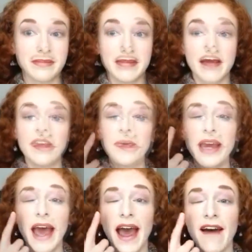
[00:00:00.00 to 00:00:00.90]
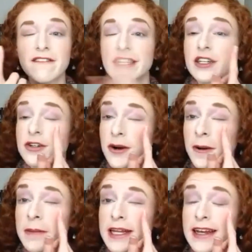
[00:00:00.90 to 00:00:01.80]
Now that we have
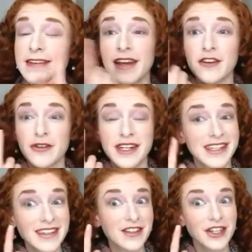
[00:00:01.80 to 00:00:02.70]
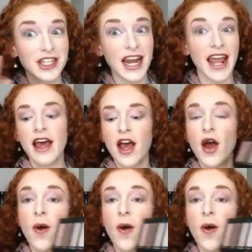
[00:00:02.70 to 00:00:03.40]
Determined as our transition shade,